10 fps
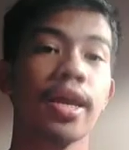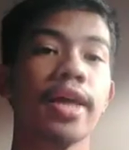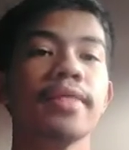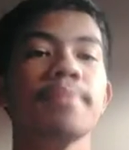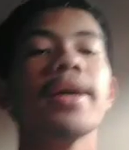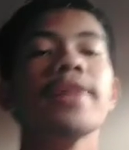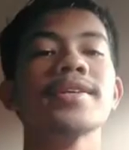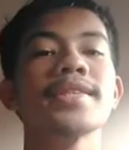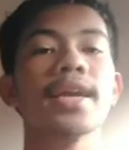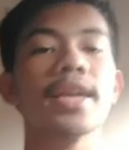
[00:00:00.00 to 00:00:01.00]
And by
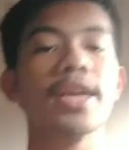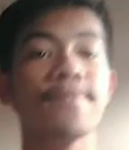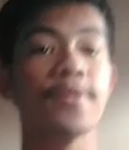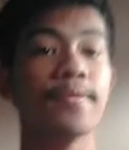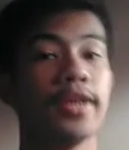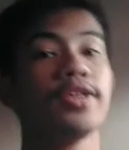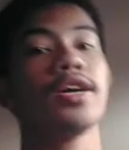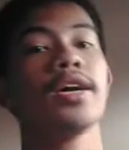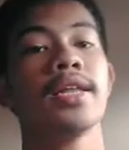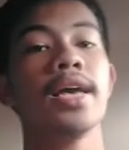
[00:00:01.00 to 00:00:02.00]
recycling
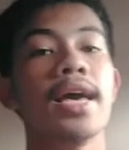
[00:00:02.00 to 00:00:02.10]
information,